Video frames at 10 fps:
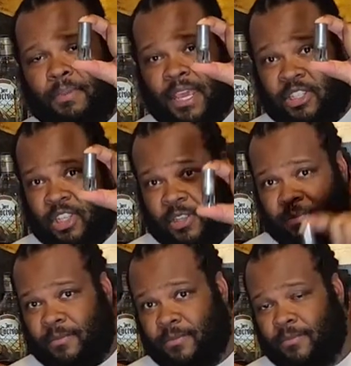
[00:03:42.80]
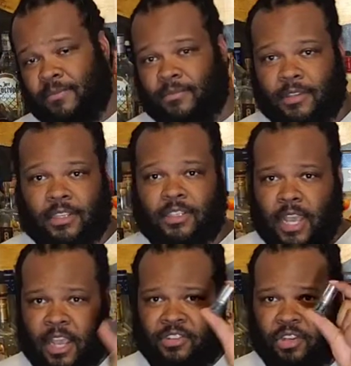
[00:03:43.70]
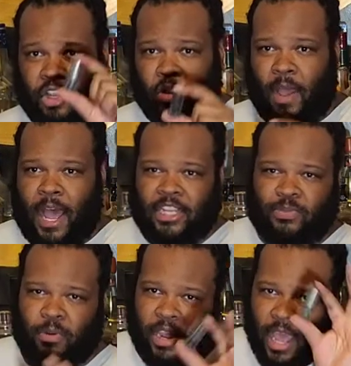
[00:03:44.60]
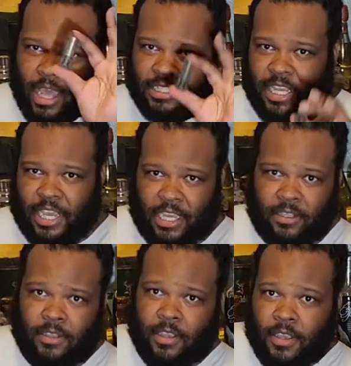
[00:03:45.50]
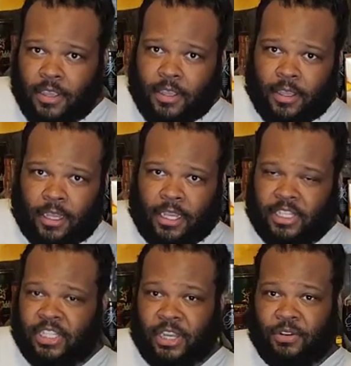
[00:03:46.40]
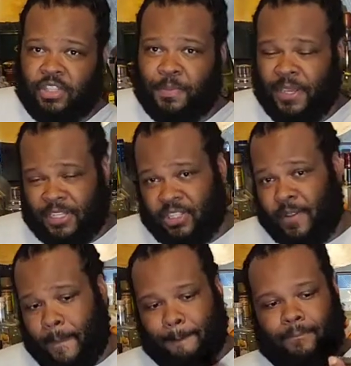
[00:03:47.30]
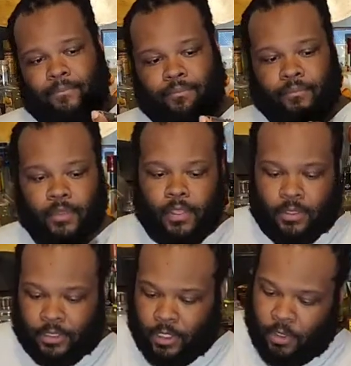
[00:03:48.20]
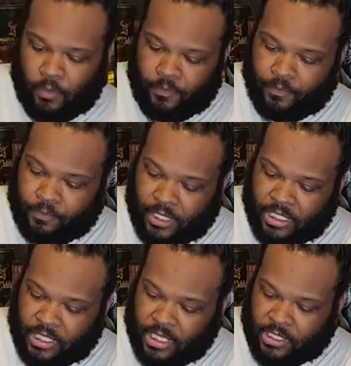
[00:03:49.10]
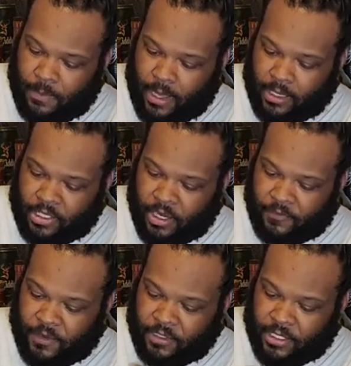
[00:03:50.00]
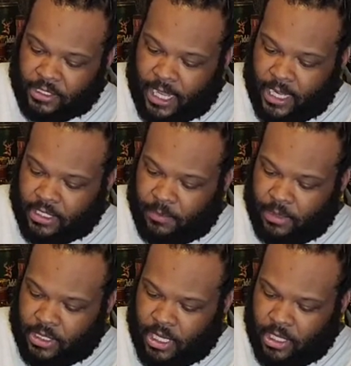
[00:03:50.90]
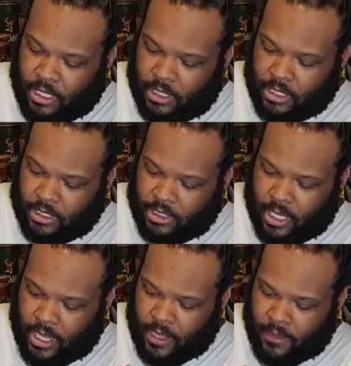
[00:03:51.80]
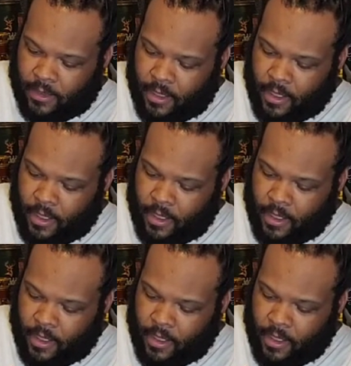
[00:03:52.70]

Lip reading: Piston. Sonsico Osprey Octane series piston. So this doesn't make a difference, the size, I'm gonna tell you, because this is a